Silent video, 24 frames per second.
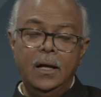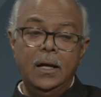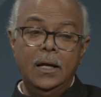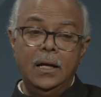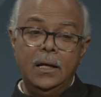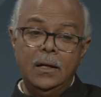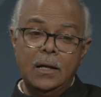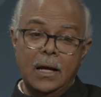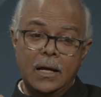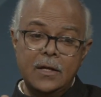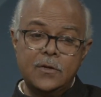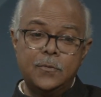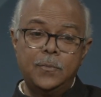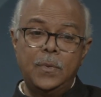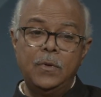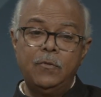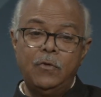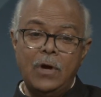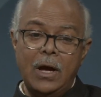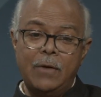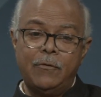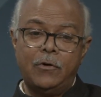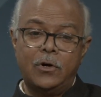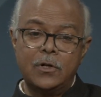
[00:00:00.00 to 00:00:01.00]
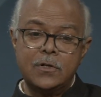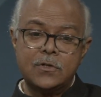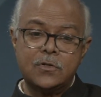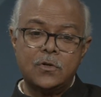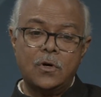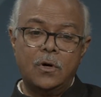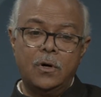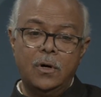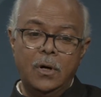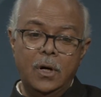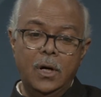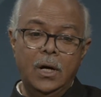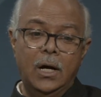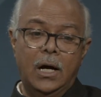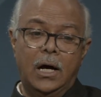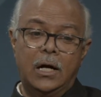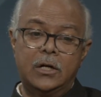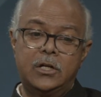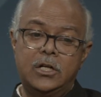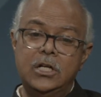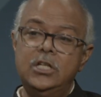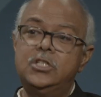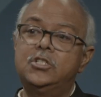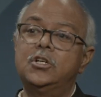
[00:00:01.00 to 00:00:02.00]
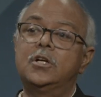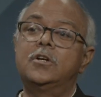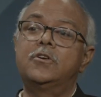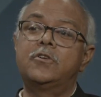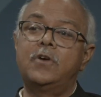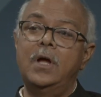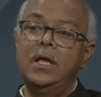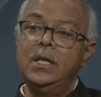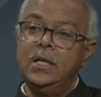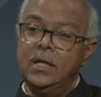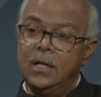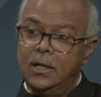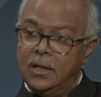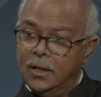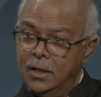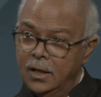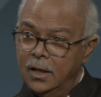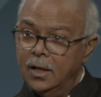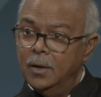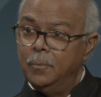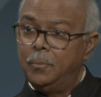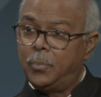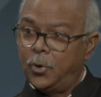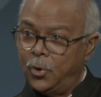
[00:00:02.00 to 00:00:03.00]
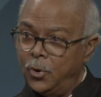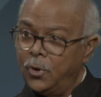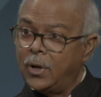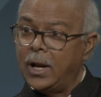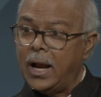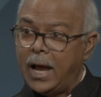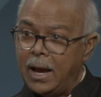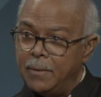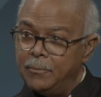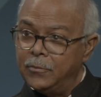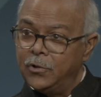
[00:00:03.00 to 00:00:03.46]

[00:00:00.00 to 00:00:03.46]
in ISB, we have also a teacher training program,